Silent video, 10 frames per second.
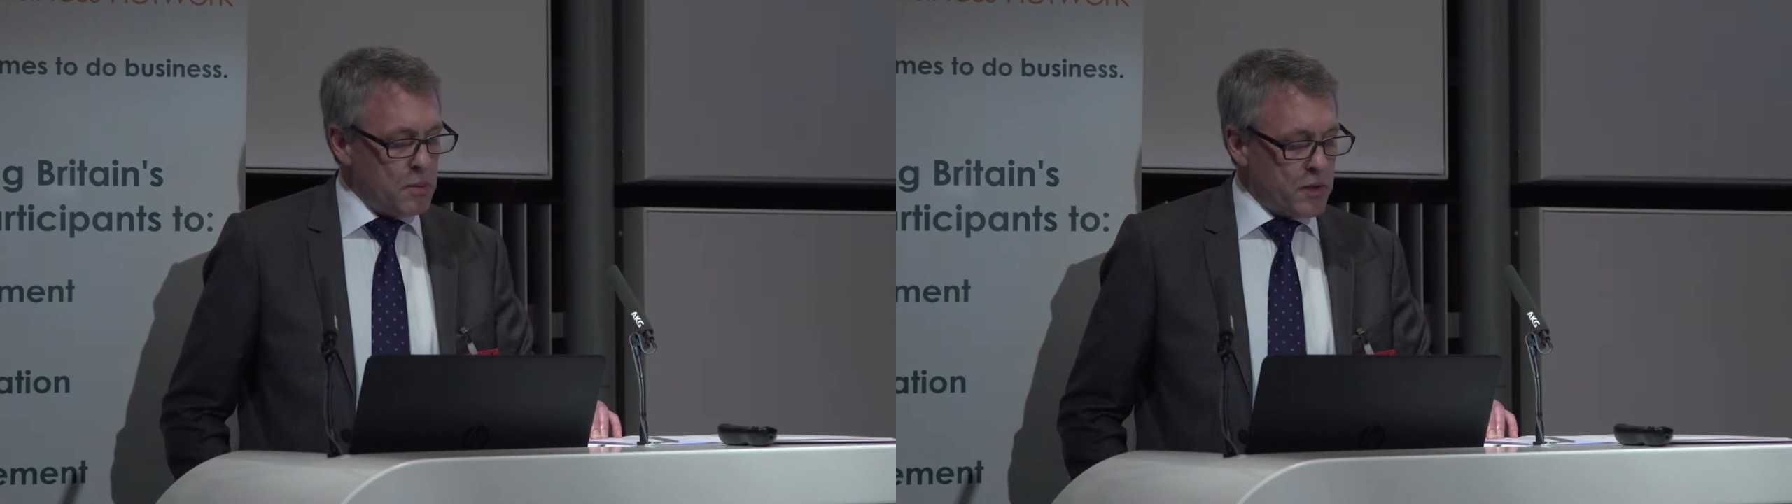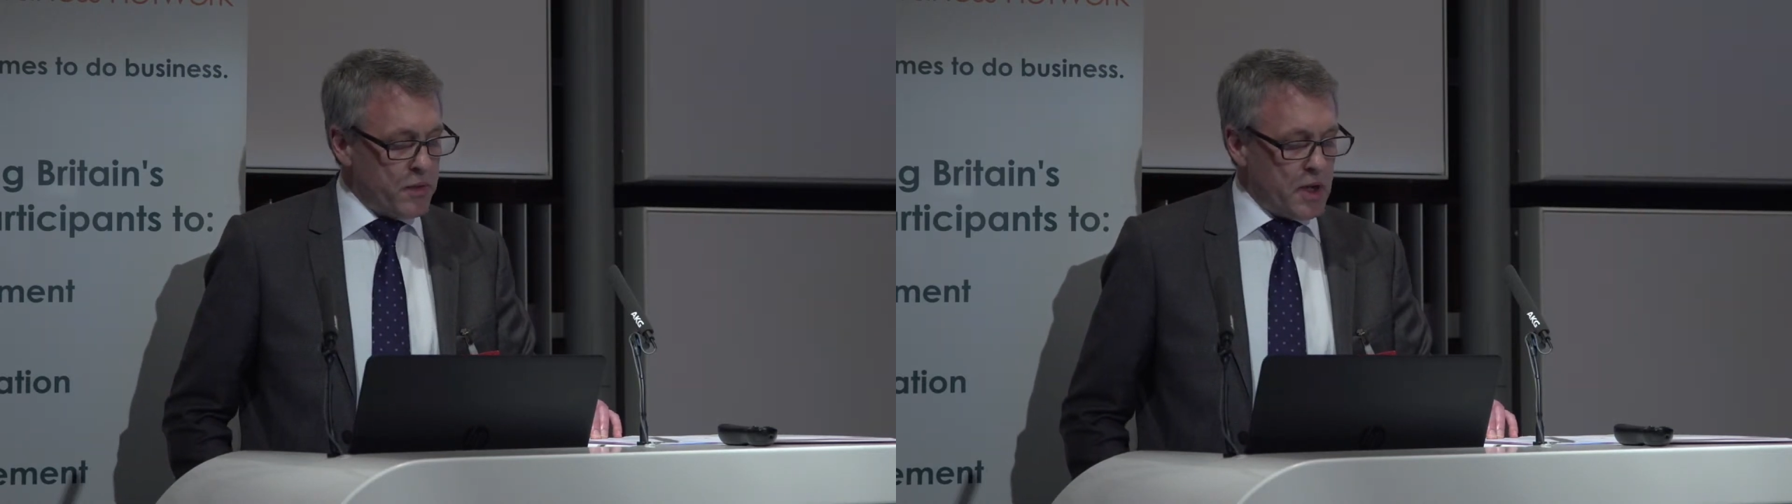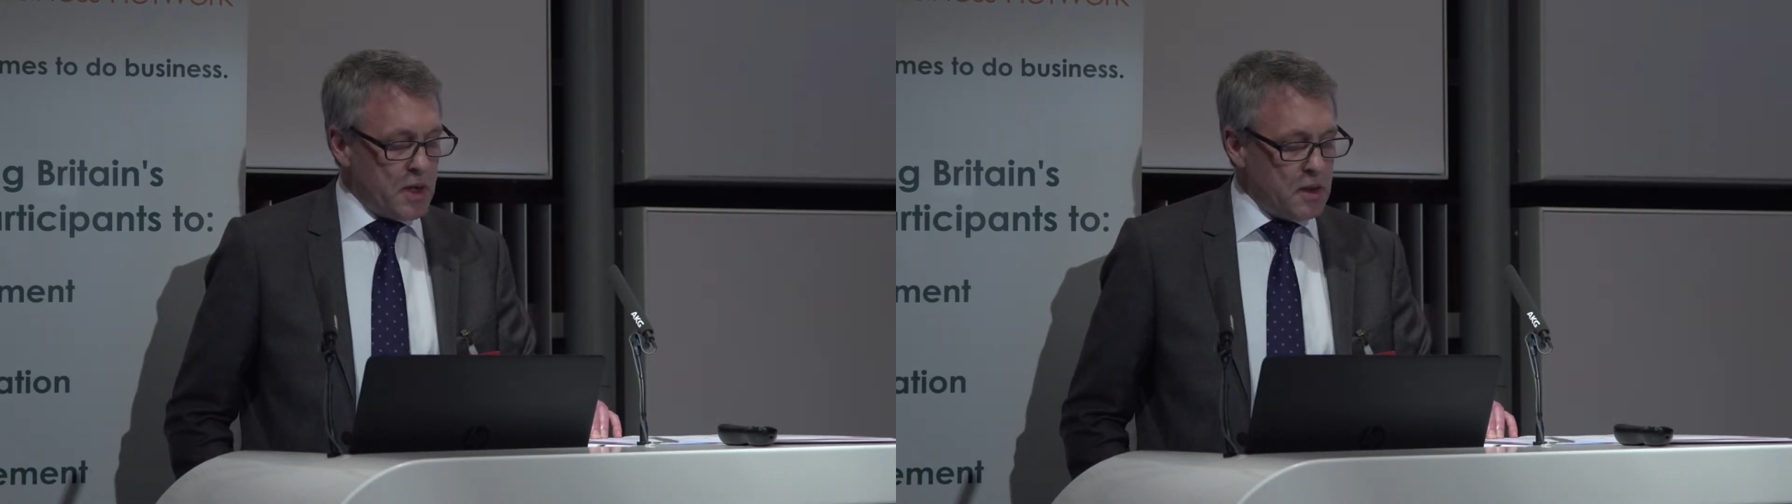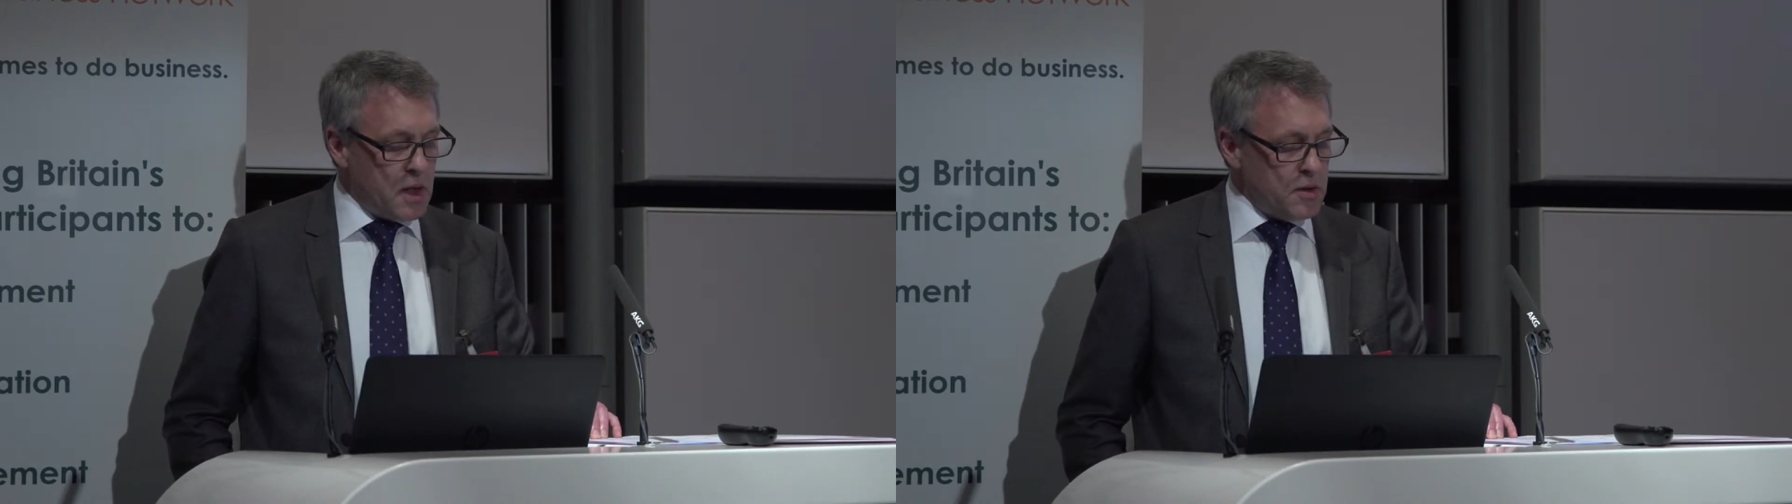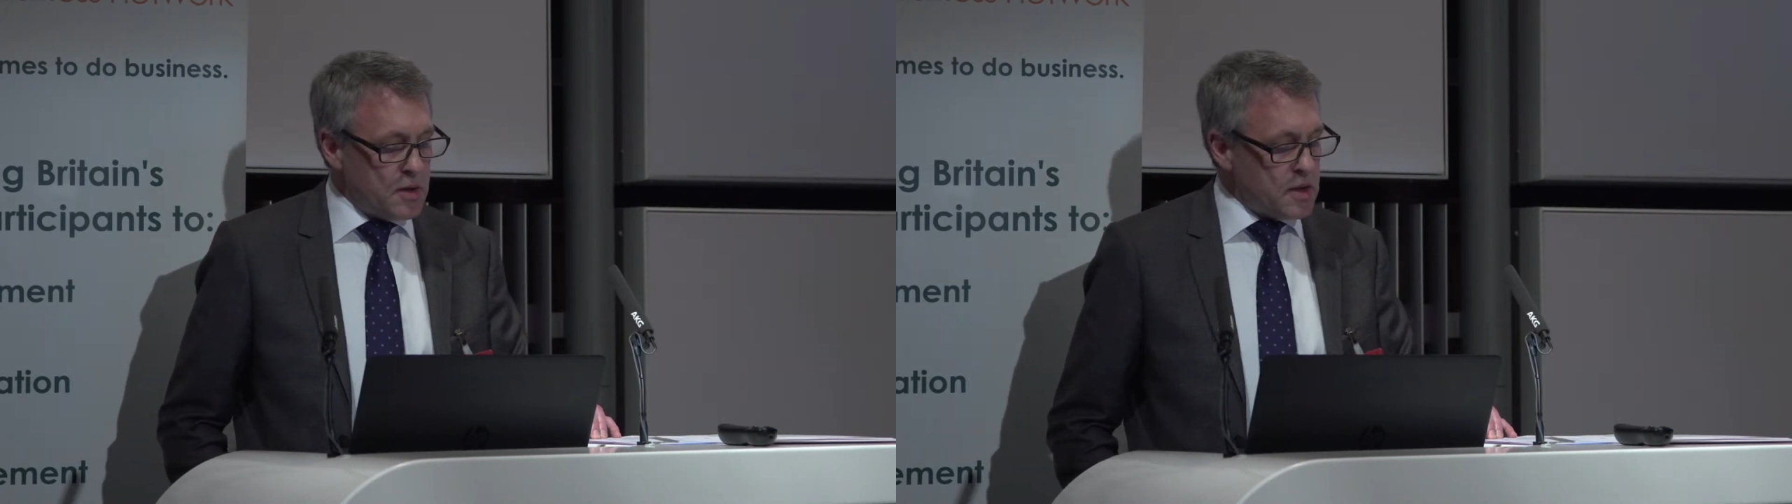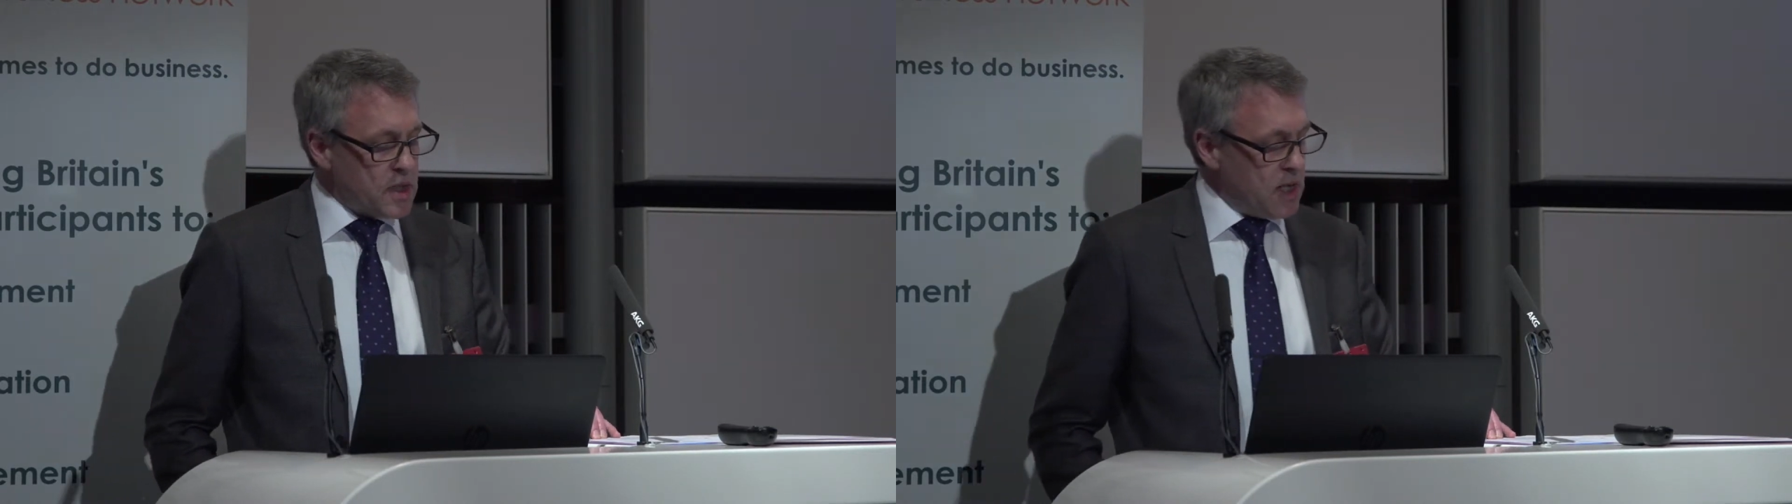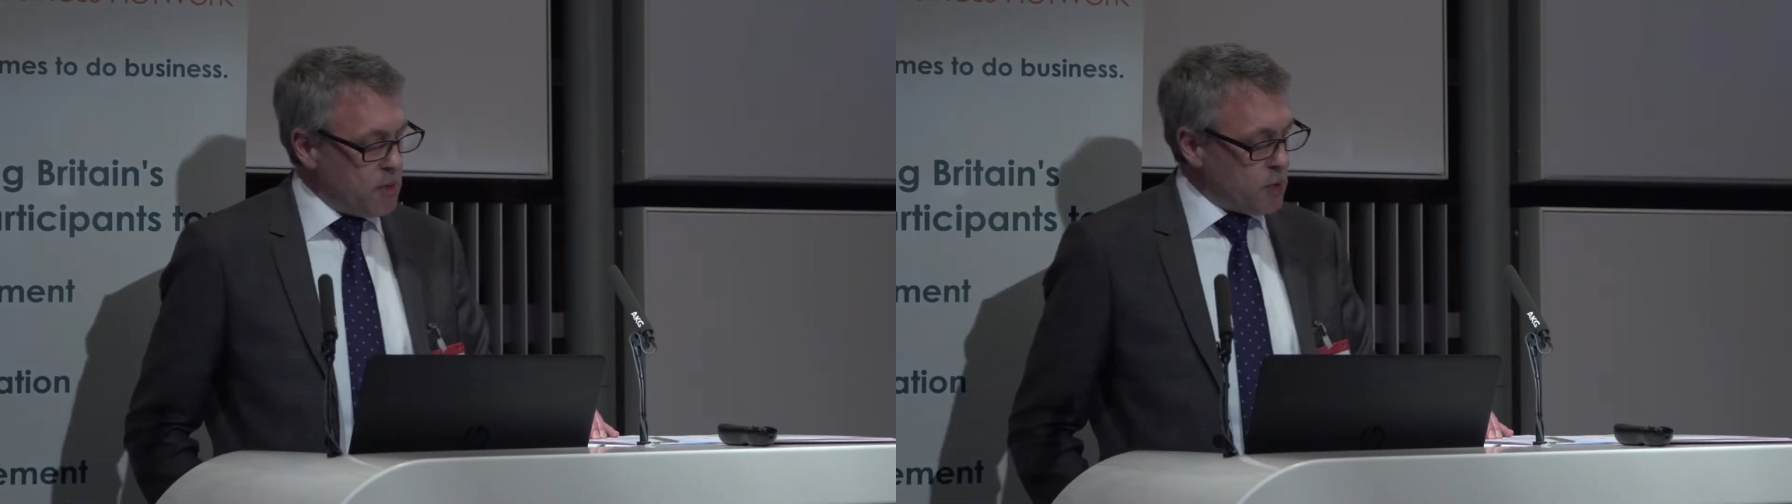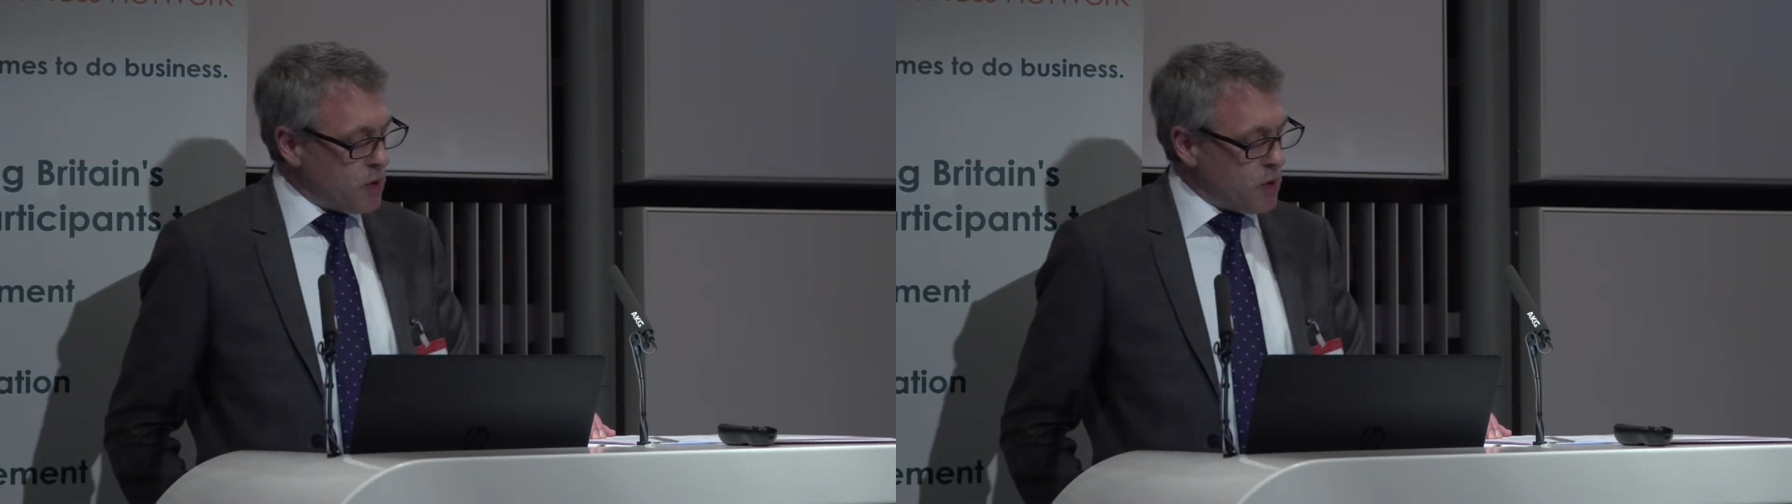providing no sustainable